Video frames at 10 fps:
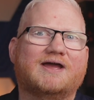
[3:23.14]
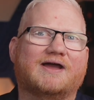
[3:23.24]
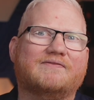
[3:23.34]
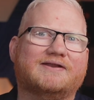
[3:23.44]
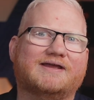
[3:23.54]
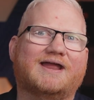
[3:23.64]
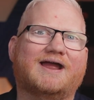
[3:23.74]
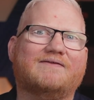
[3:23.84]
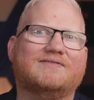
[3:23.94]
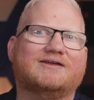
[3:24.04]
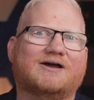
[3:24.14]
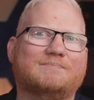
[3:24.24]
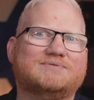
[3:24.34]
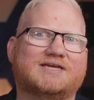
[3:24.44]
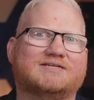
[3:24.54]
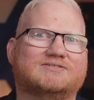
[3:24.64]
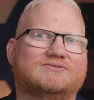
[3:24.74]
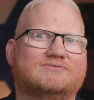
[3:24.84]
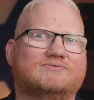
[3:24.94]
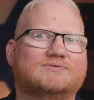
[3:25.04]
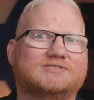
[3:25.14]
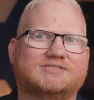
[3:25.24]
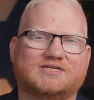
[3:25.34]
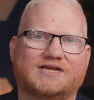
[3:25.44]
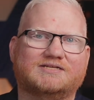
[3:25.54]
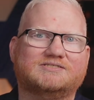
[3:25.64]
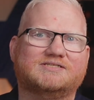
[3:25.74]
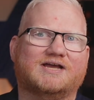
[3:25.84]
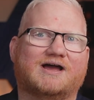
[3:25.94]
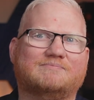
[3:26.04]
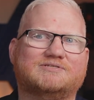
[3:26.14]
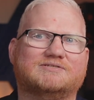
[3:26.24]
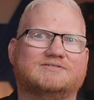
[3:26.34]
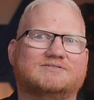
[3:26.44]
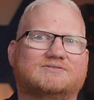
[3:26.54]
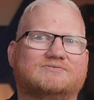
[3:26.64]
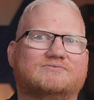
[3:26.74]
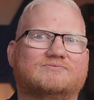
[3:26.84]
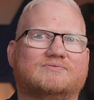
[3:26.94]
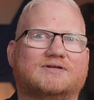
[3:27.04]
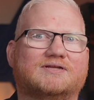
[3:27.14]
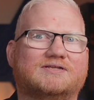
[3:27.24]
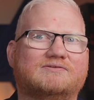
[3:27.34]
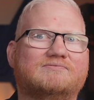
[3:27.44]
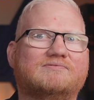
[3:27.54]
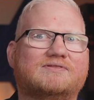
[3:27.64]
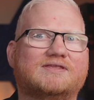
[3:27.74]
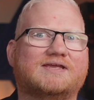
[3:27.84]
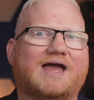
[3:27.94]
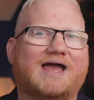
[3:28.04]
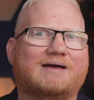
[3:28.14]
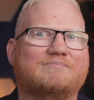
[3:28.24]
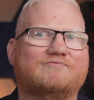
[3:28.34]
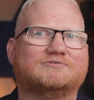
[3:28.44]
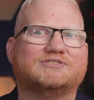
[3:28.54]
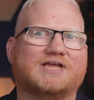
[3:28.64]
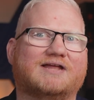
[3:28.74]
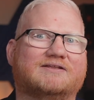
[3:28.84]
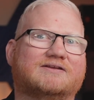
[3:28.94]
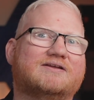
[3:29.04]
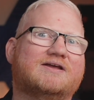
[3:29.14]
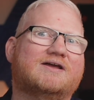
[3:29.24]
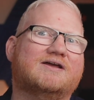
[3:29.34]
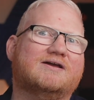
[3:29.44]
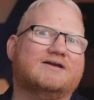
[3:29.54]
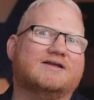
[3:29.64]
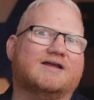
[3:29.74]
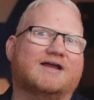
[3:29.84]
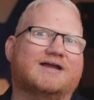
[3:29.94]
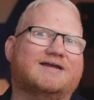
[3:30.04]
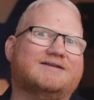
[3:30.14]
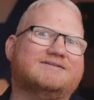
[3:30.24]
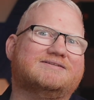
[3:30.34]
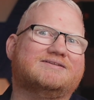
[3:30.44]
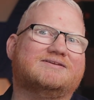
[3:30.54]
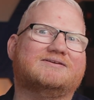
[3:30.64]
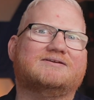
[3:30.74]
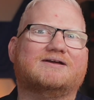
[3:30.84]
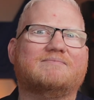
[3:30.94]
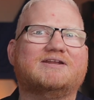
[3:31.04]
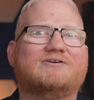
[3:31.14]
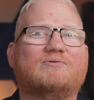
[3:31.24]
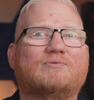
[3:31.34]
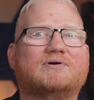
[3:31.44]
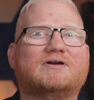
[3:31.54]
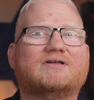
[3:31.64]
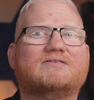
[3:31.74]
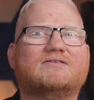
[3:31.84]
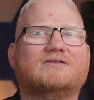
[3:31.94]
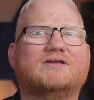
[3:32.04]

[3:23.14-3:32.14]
and then I had the update to change the option to use the app for scaling. And it works,